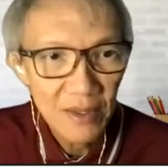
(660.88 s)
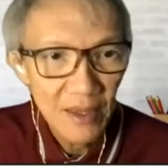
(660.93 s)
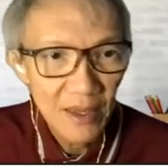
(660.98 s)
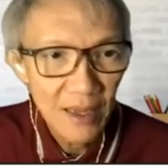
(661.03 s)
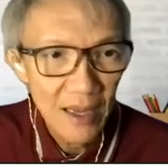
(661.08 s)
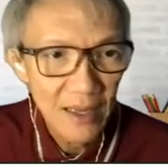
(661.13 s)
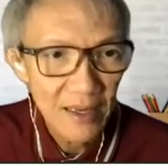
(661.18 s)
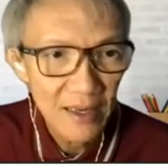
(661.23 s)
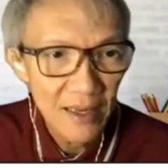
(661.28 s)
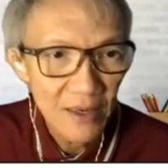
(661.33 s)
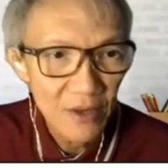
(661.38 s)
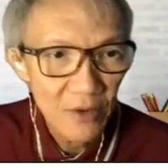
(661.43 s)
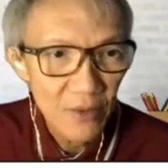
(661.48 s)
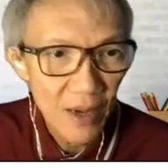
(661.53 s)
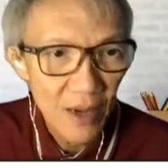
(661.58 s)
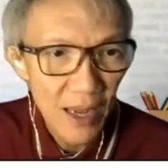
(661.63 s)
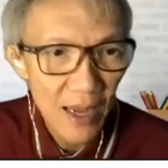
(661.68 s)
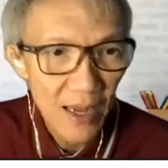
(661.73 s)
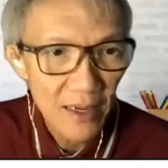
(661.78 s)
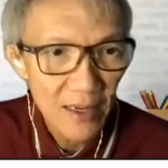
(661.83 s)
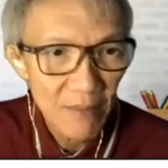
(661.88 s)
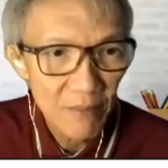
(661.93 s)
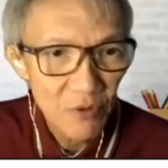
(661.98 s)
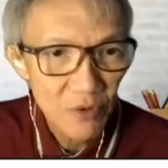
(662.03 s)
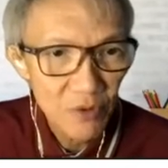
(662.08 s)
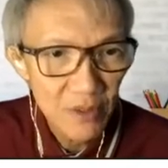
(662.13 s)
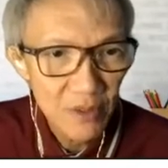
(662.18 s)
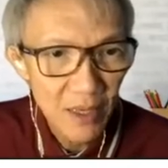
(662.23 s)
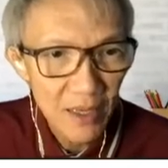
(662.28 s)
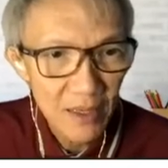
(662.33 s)
and then you add them
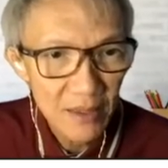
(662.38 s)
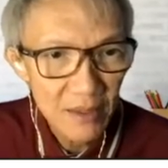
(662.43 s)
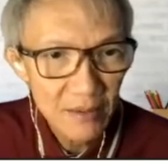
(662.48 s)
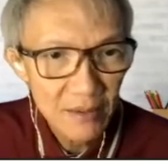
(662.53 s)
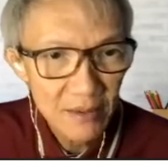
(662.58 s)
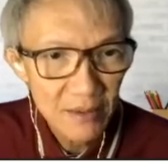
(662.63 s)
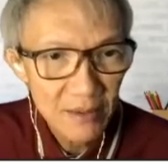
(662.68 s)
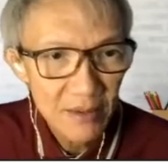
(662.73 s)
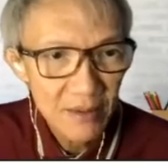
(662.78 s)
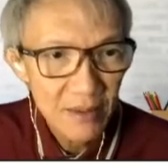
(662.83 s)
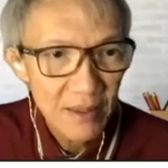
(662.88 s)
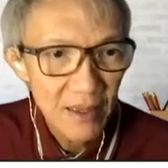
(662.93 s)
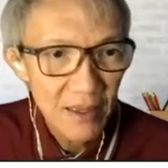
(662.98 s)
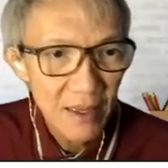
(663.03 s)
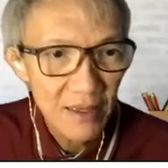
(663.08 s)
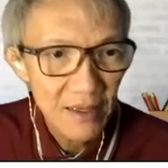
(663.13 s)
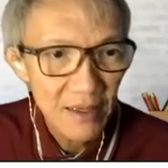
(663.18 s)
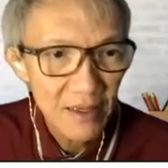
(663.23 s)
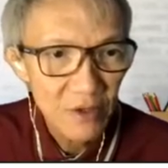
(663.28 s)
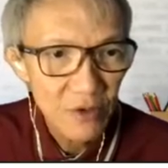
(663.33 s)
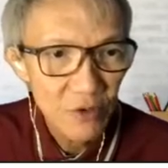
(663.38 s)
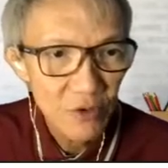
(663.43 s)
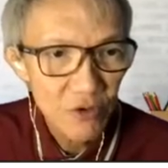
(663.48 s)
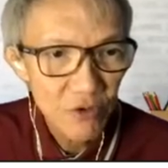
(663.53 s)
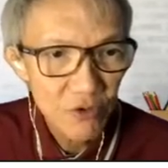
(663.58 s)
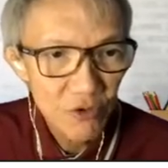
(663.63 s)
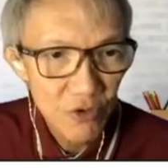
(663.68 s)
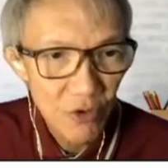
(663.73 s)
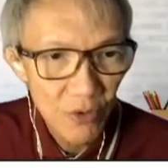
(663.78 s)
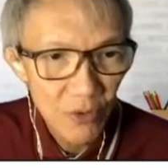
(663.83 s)
together, and then you
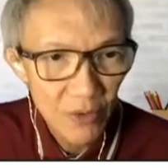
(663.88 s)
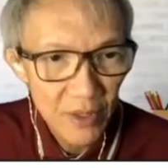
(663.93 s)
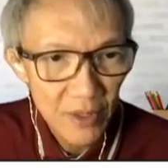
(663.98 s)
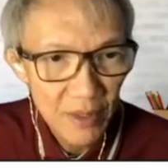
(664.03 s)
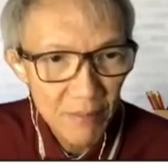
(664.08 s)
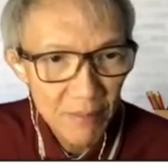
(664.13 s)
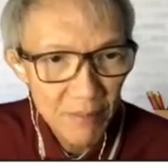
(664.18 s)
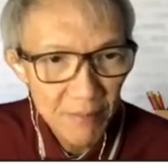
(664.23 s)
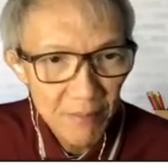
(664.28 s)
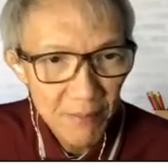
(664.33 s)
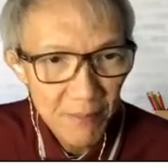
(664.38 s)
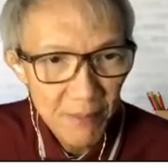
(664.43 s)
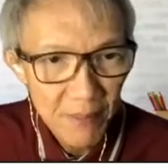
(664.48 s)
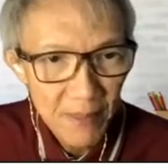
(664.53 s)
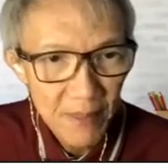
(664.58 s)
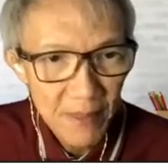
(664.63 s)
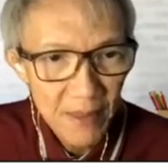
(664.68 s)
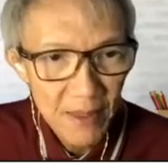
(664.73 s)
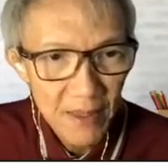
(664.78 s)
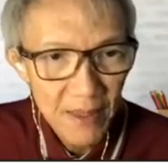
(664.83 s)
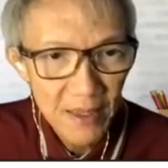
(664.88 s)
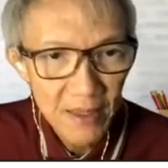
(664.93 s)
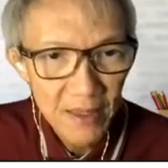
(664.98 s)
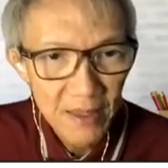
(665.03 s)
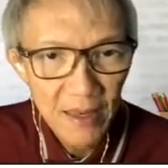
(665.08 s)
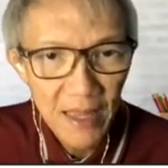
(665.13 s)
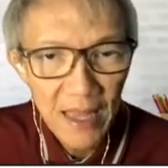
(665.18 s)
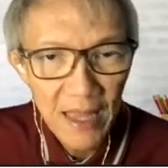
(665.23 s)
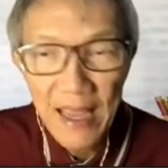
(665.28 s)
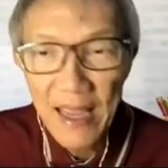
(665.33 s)
store them
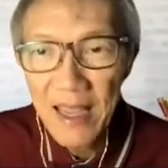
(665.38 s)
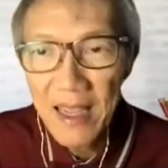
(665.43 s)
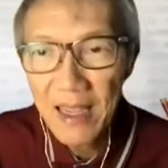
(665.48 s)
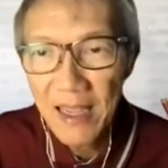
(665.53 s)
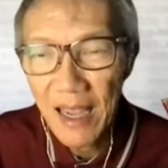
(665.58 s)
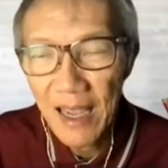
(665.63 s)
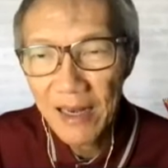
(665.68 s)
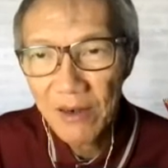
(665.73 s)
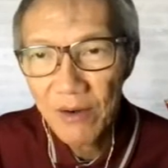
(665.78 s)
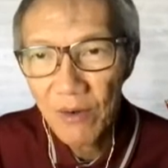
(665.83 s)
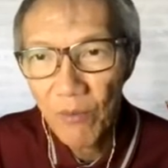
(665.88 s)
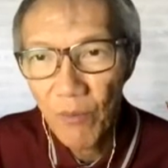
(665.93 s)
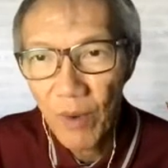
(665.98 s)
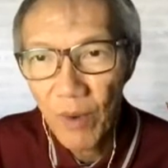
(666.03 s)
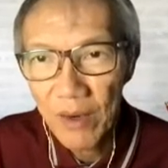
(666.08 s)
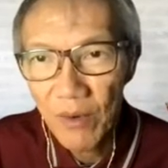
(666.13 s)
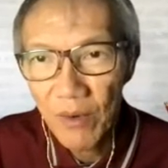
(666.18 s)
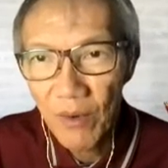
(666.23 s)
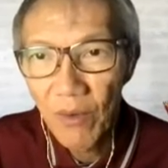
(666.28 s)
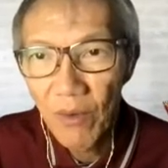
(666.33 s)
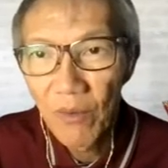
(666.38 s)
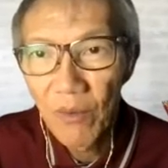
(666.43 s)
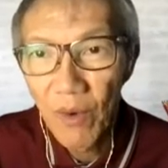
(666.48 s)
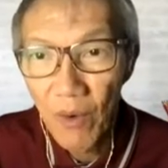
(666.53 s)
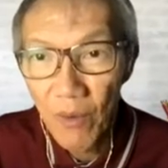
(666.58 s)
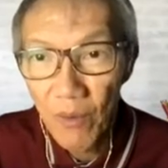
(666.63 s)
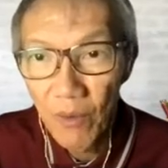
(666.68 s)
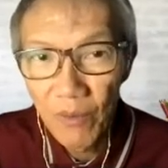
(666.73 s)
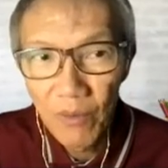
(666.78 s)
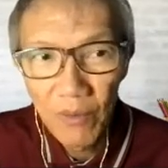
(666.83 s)
in A at
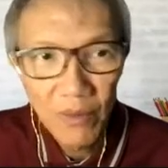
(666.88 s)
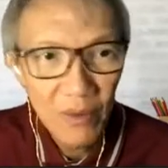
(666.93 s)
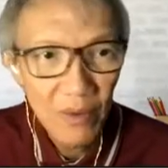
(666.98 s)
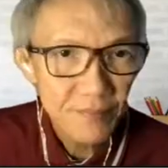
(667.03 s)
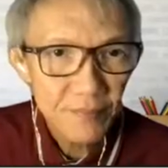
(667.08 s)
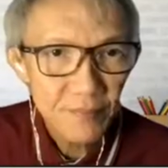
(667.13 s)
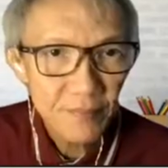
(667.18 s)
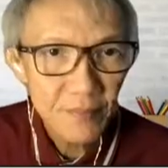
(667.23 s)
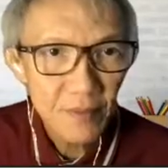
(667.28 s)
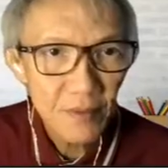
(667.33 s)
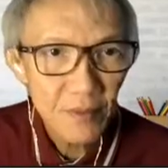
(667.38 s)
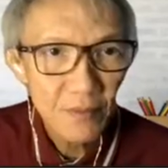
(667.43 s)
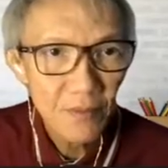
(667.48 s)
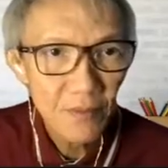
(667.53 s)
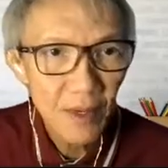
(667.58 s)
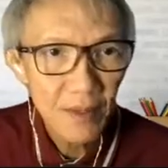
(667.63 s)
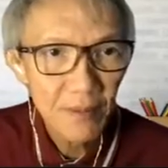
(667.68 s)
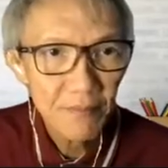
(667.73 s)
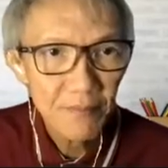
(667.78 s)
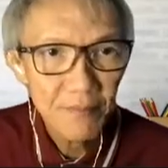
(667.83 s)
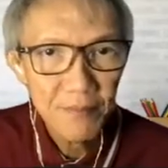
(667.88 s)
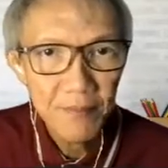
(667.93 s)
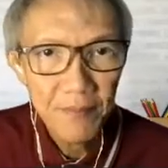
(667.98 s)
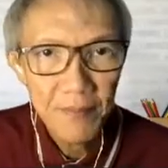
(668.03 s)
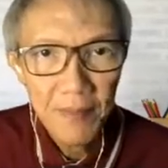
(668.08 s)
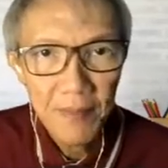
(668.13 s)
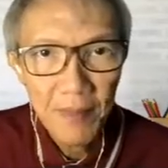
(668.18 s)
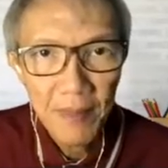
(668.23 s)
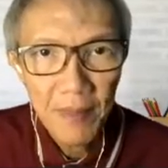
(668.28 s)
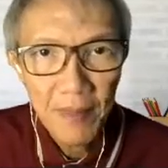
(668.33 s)
100, right?
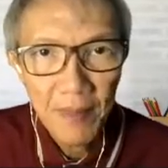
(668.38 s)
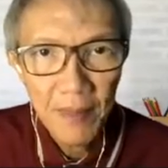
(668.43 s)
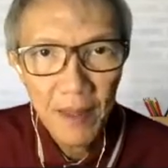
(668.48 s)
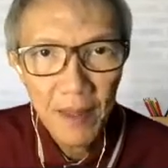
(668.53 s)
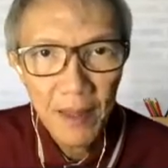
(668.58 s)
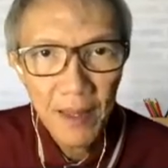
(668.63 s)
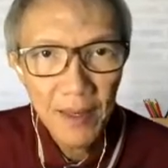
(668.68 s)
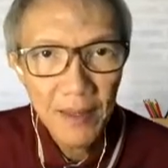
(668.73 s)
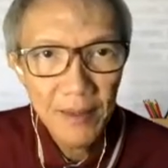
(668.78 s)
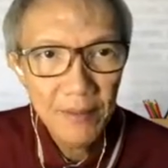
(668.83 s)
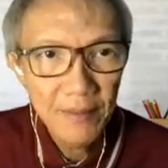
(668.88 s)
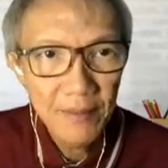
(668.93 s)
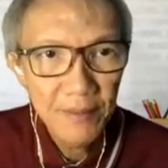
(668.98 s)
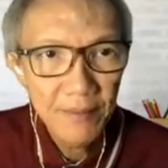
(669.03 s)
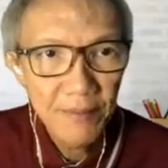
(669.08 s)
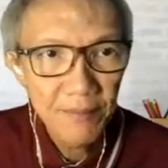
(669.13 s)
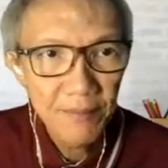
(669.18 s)
And